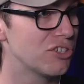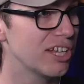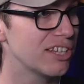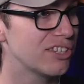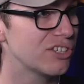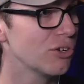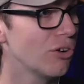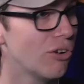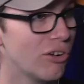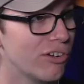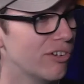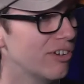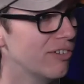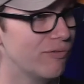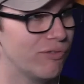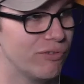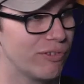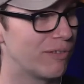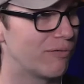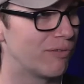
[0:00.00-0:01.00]
It's not
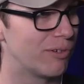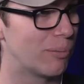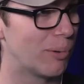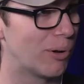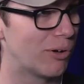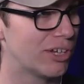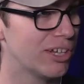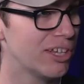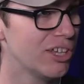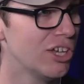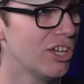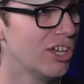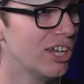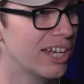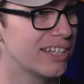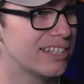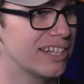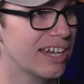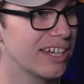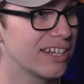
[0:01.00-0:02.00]
for everybody.
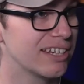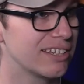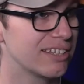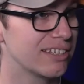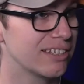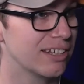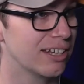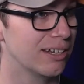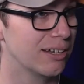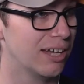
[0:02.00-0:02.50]
It takes